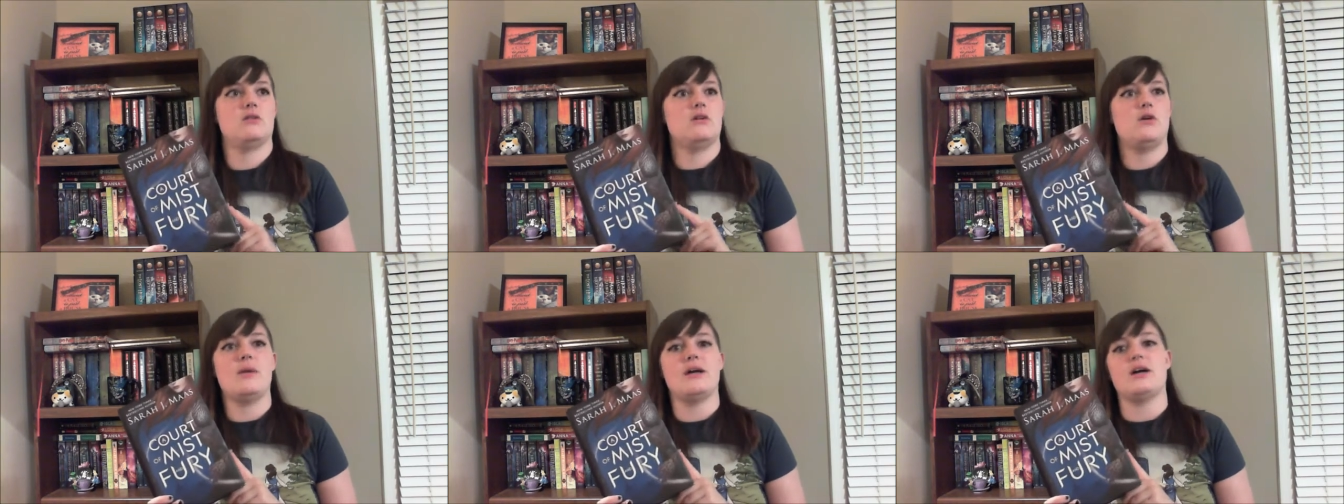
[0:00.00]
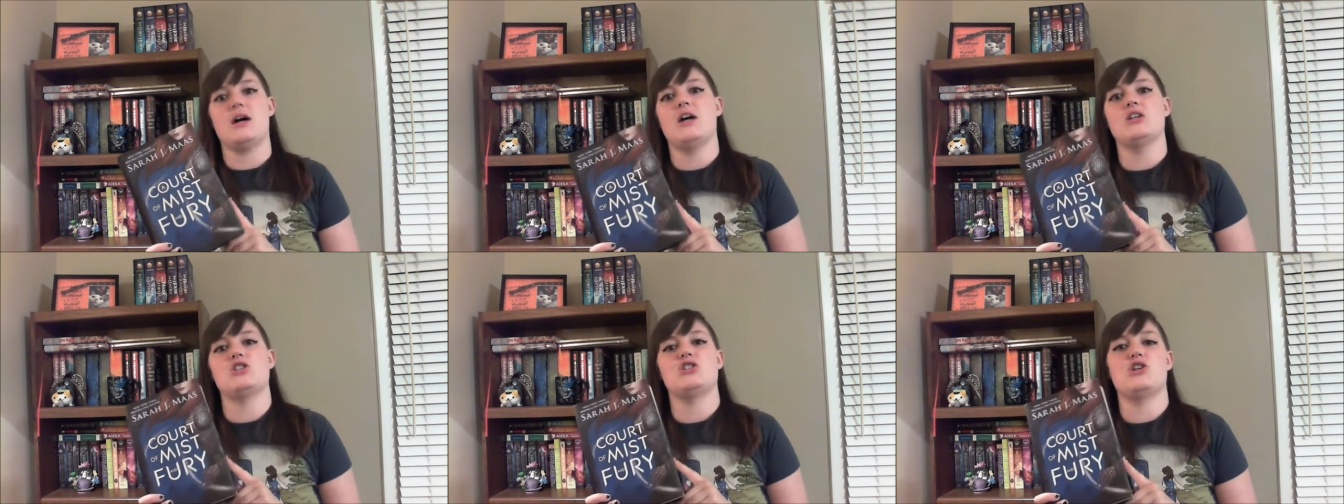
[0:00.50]
oh my
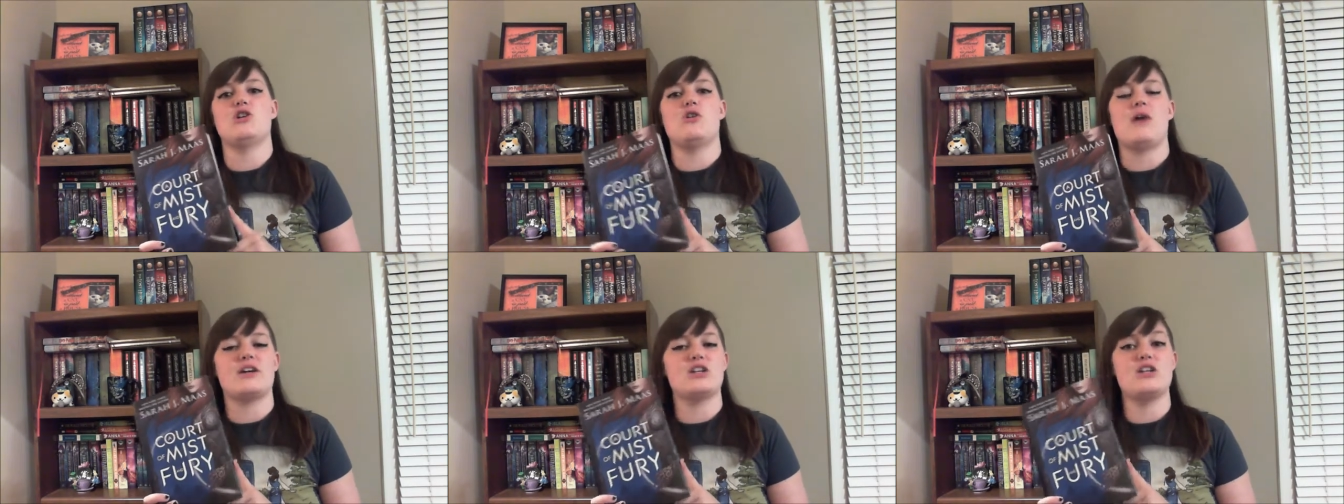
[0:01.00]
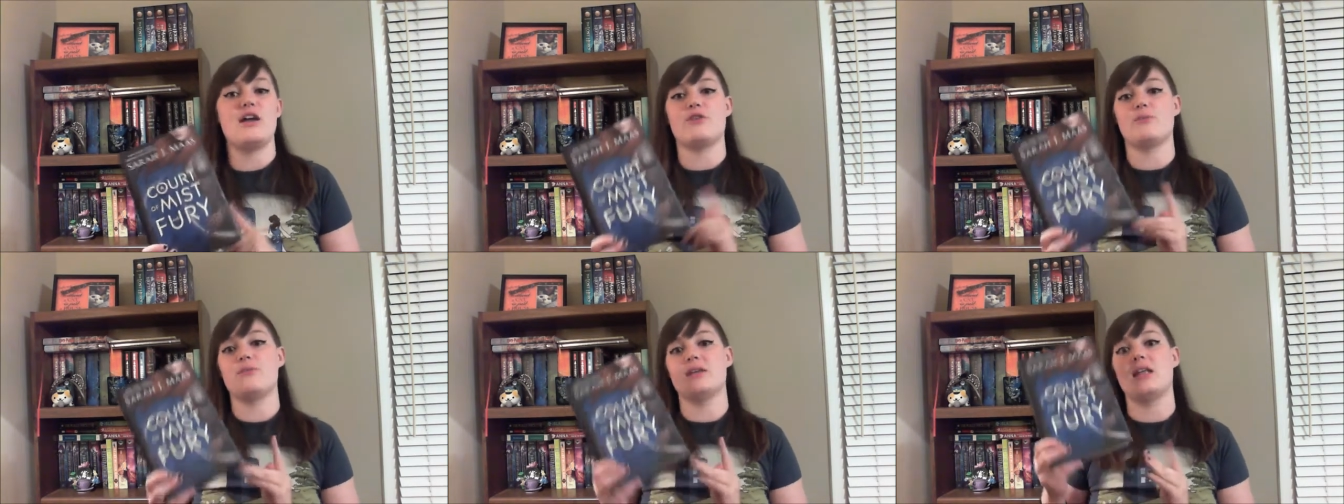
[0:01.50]
gosh, you know, I could
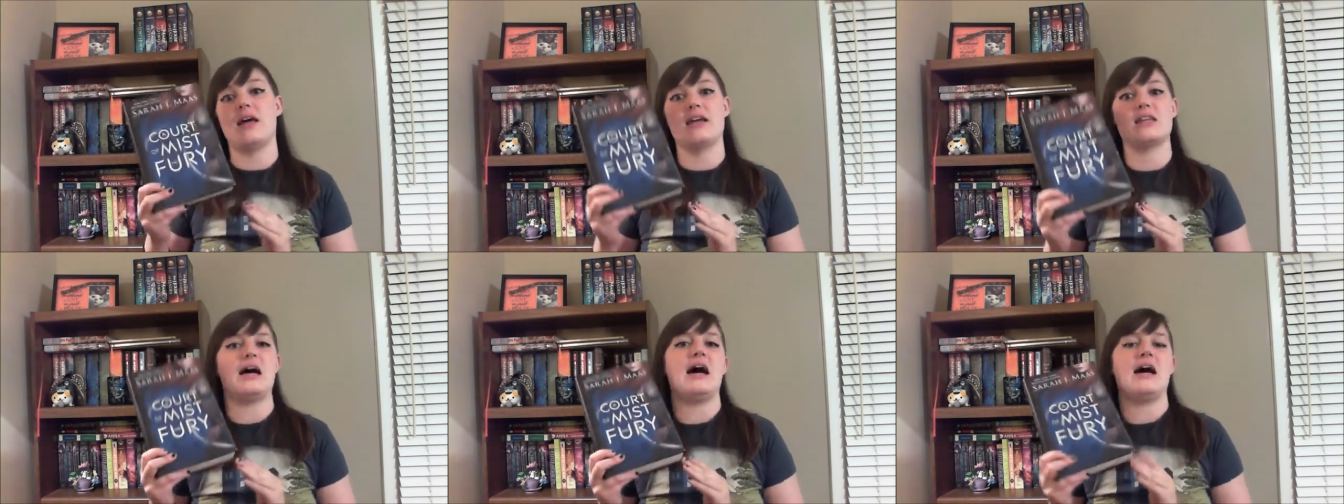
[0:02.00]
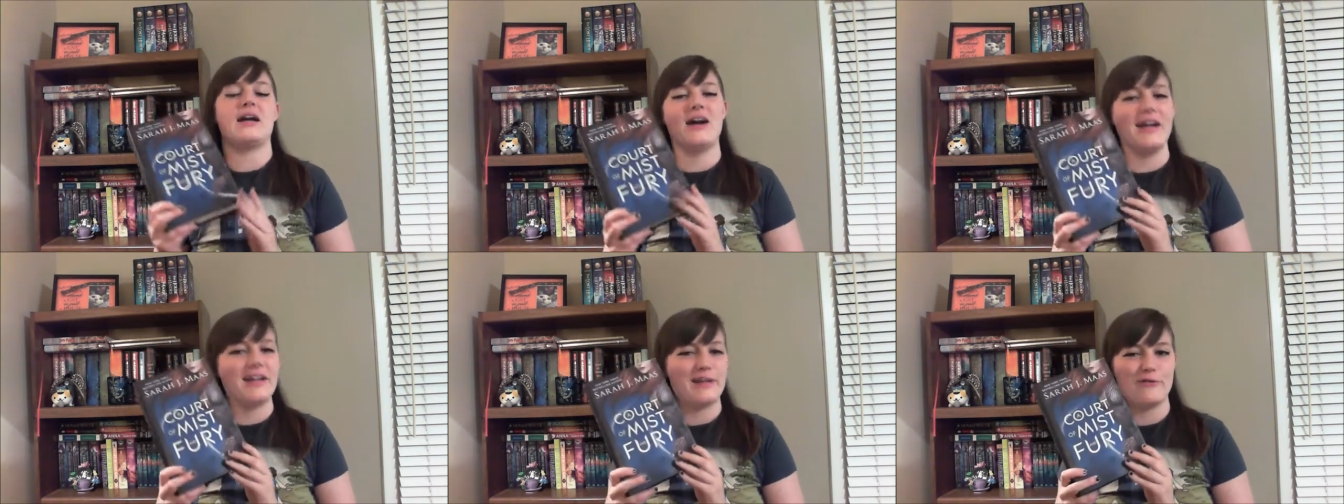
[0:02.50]
never be like that
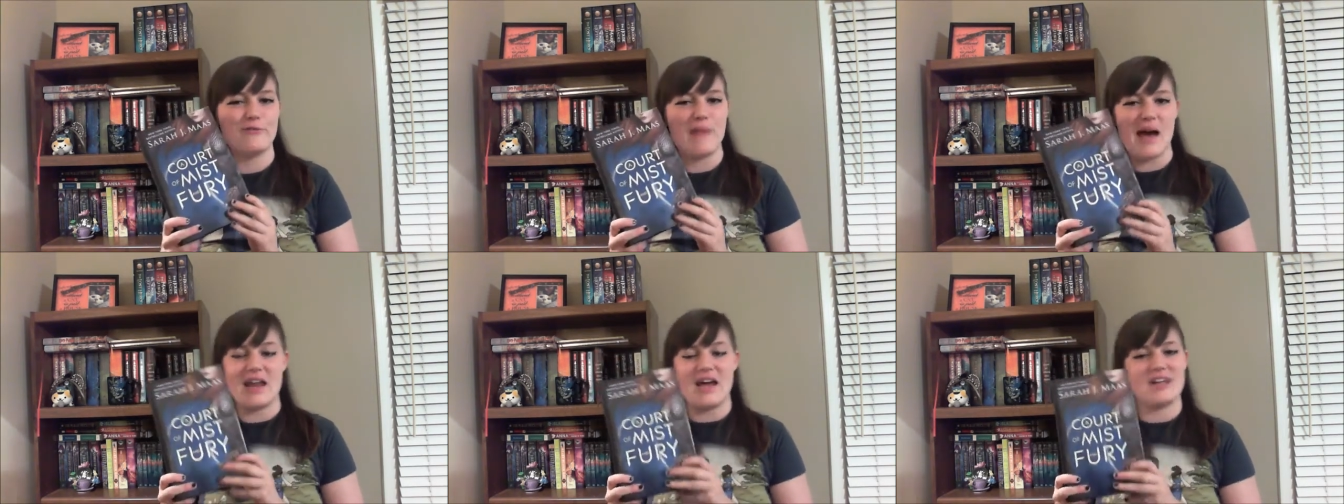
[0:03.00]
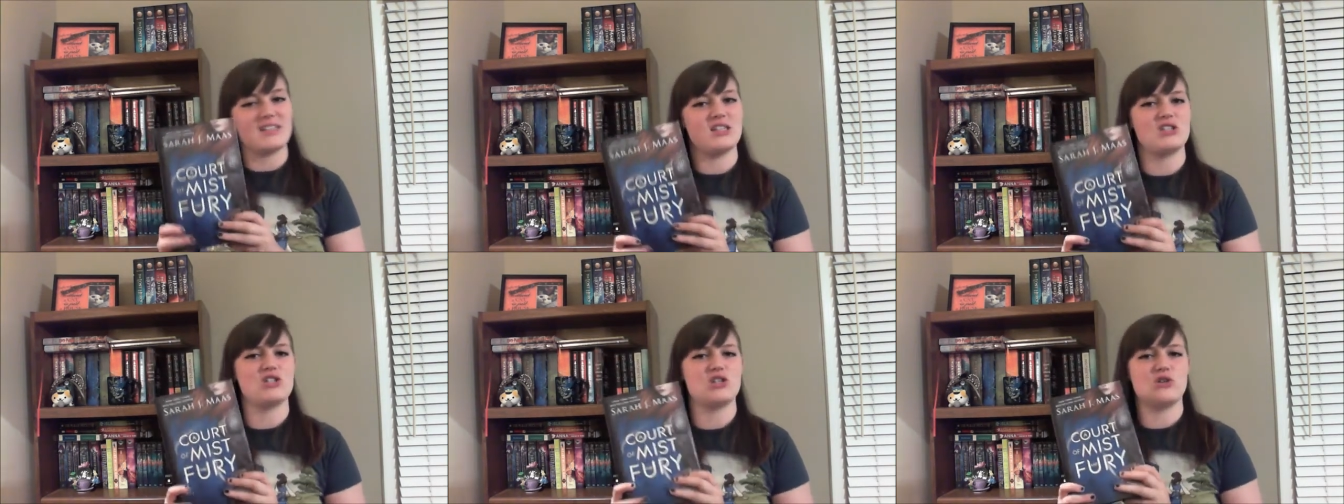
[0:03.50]
kind of
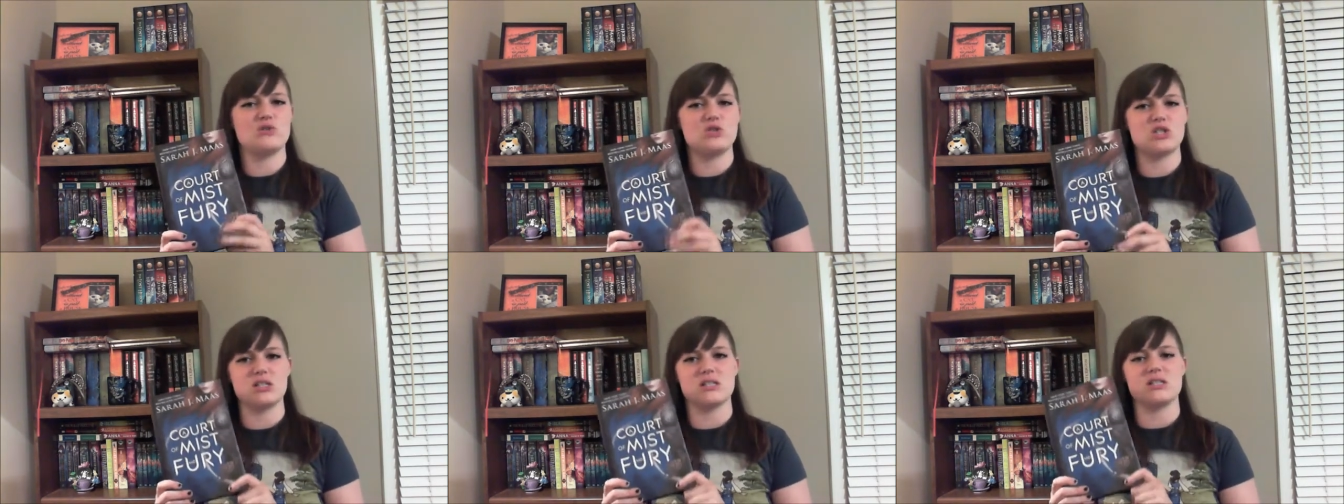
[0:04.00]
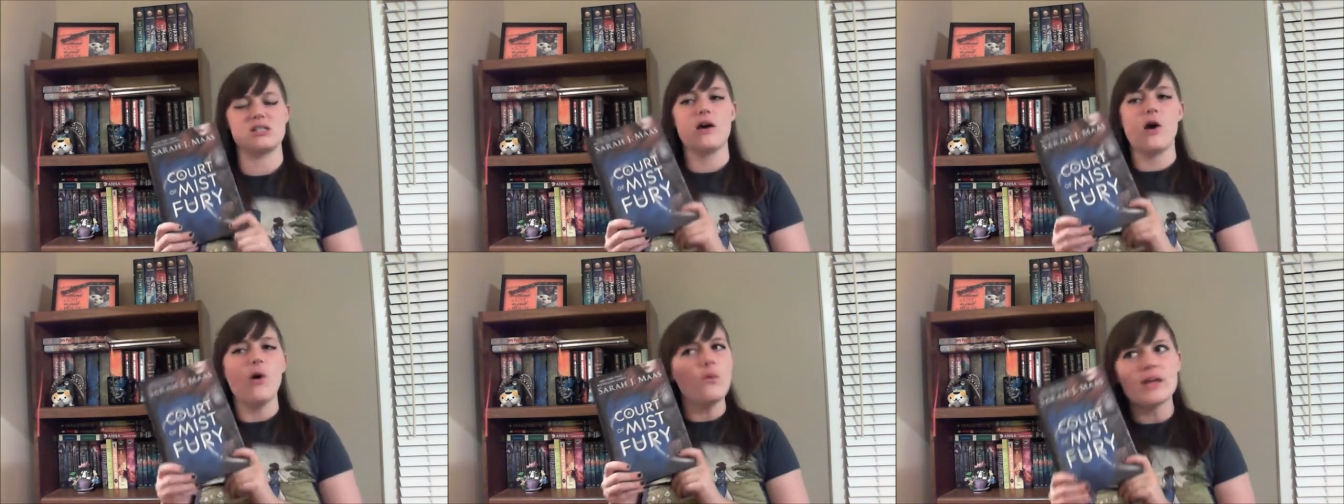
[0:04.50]
badasses. You know, she's
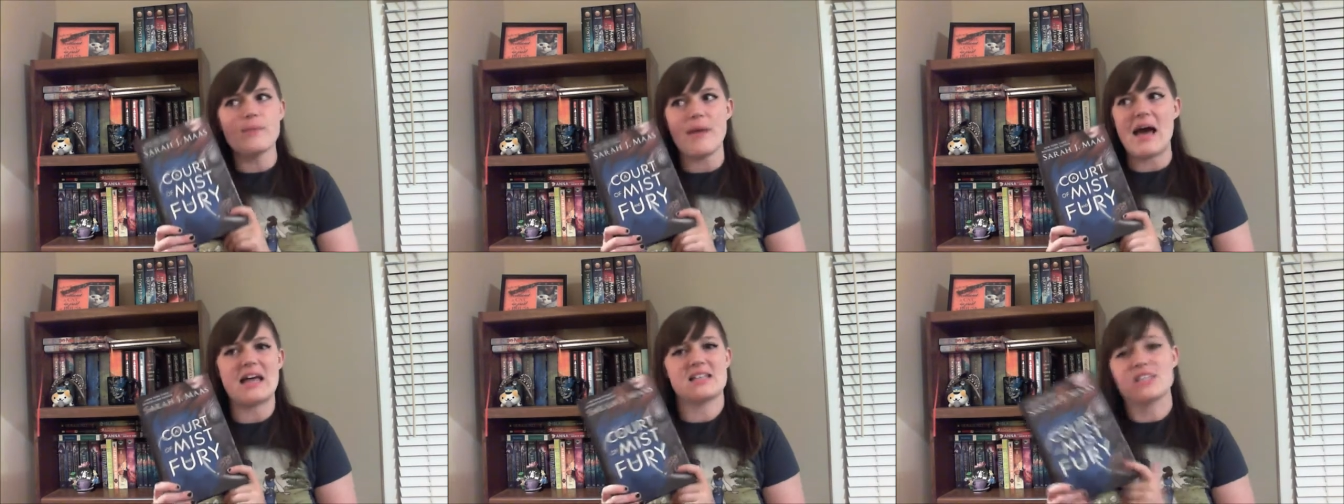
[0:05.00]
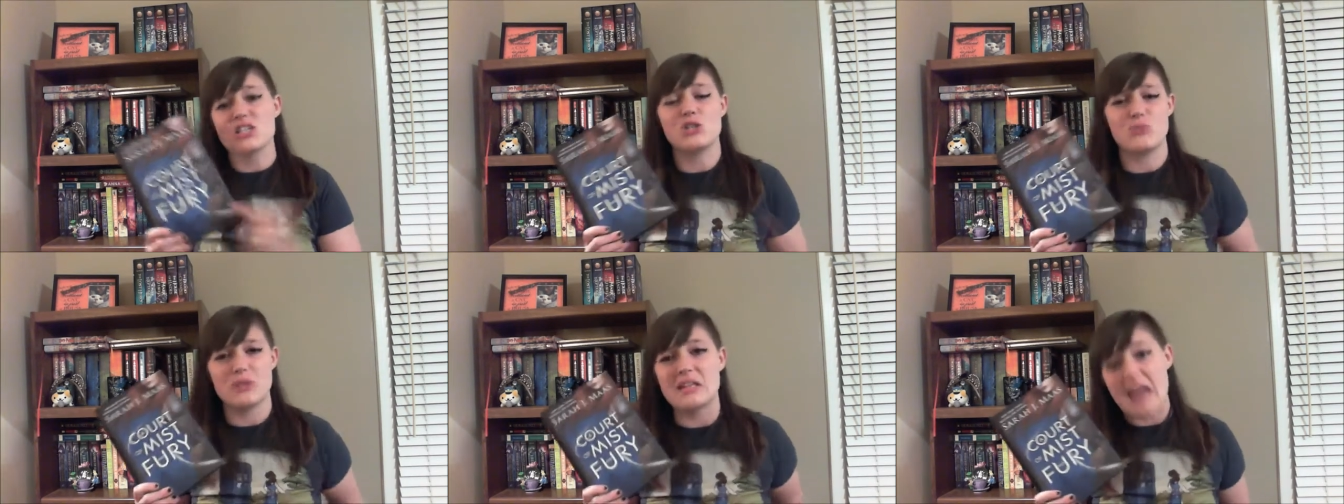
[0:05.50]
only a badass because
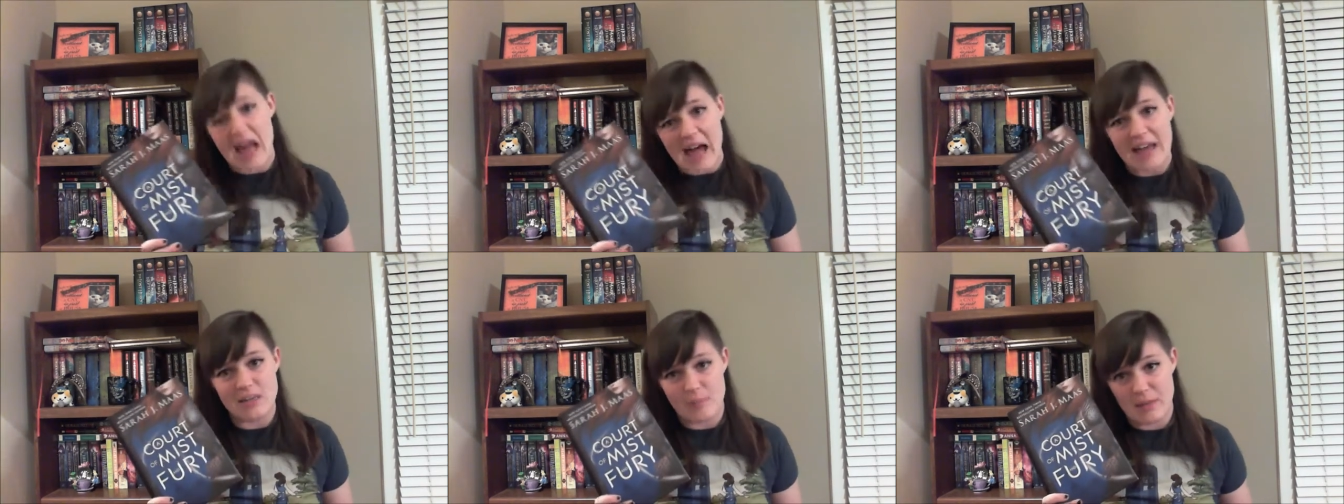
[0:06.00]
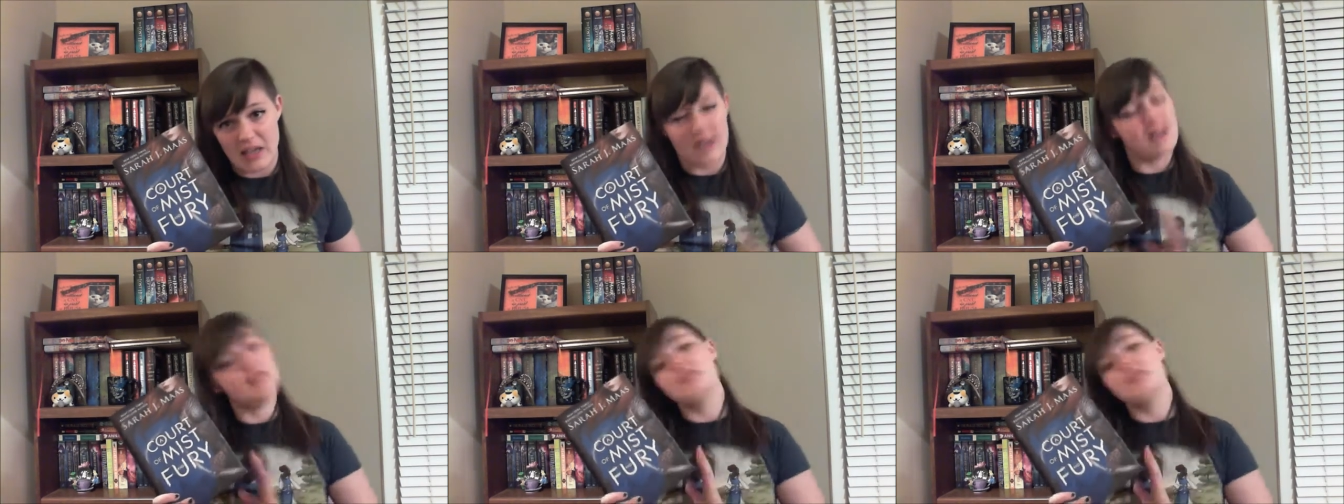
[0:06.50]
she really had to be.